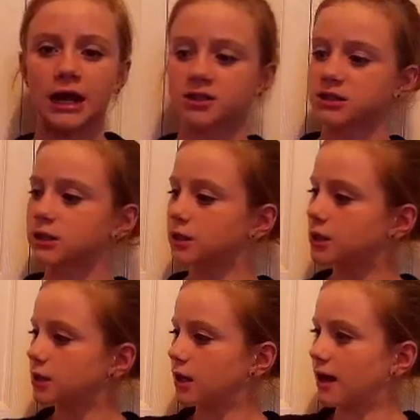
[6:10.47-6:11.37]
and
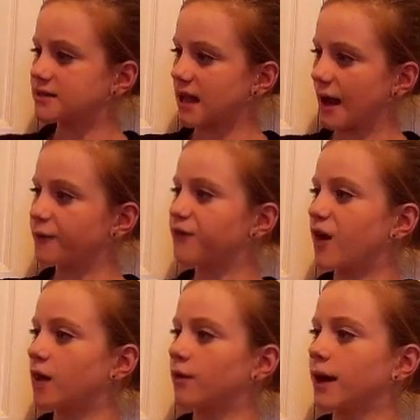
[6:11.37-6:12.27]
I said I would
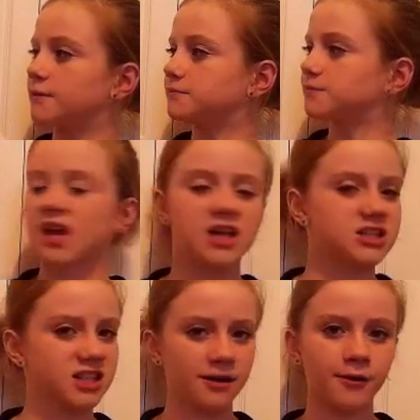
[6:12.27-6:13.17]
follow it.
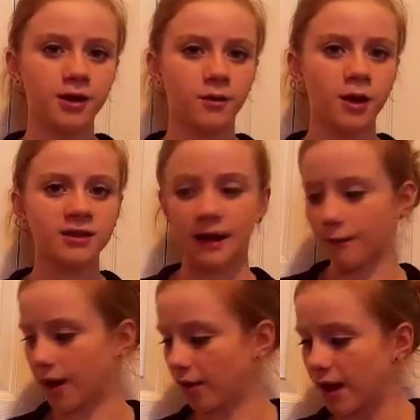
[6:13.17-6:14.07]
Didn't really work that
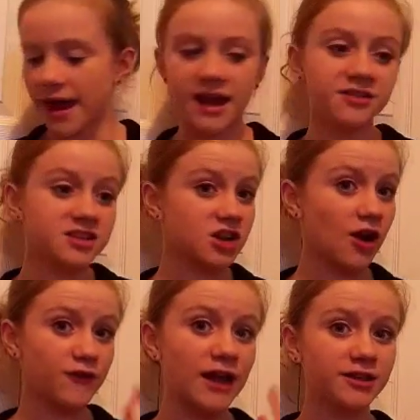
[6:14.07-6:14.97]
well. And the
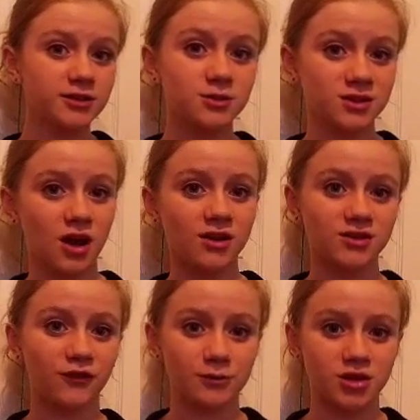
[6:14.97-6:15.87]
scarf I used was
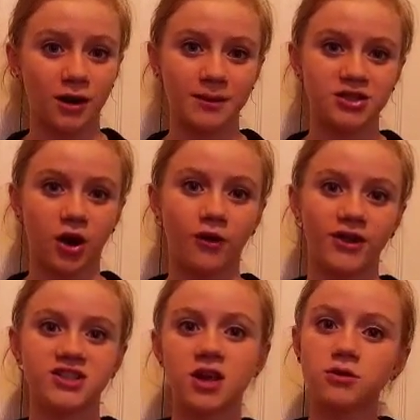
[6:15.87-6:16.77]
also from Charming
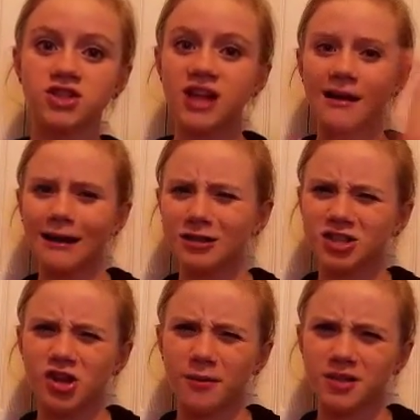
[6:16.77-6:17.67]
Charlie. So shout out to
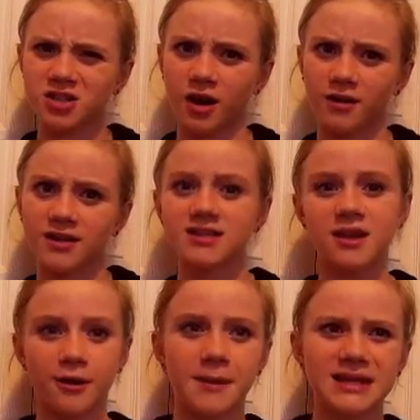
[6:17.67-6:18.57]
Charming Charlie's.
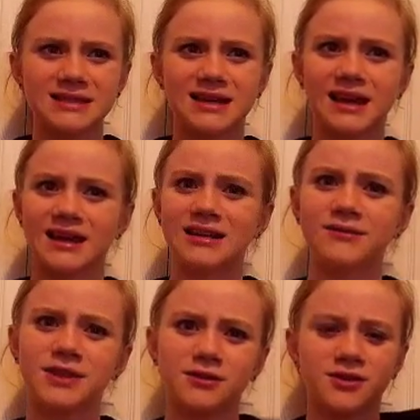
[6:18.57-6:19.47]
They're amazing. And
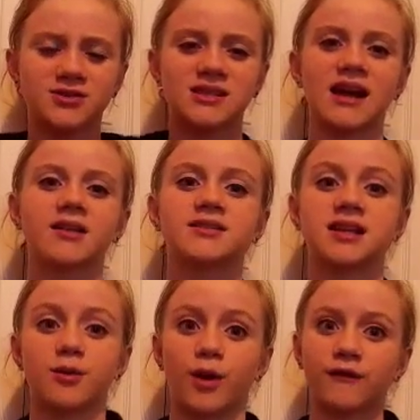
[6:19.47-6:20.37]
even though their styles
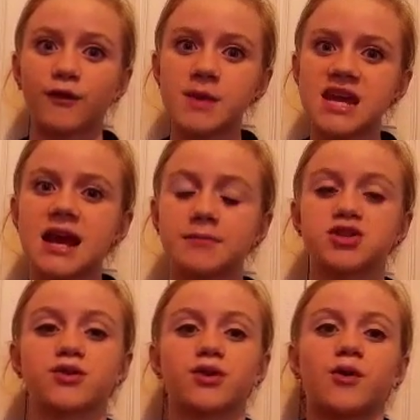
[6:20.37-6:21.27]
didn't work for me, I'm
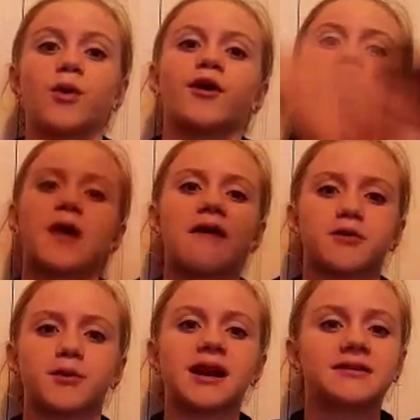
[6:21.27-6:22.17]
sure they'll work for
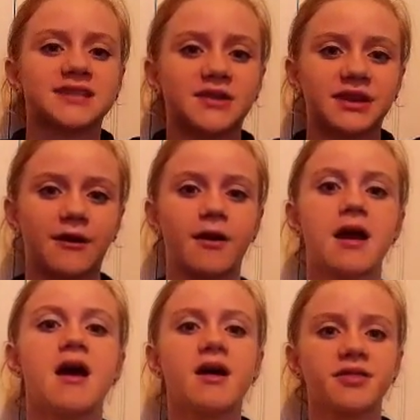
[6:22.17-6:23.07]
everyone else out there
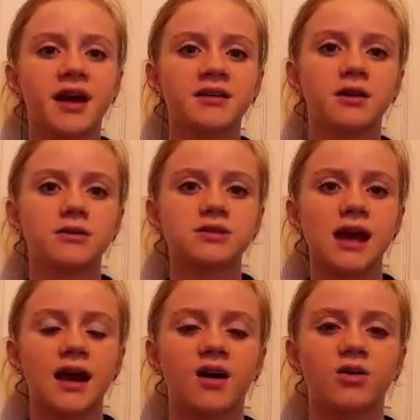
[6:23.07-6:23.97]
that knows
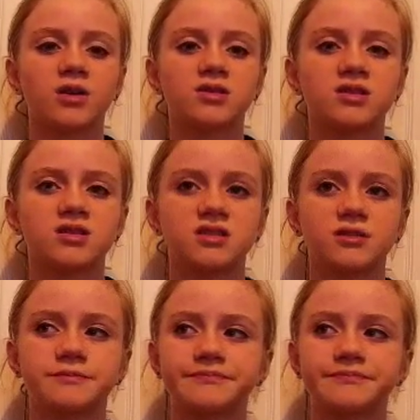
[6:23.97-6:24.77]
how to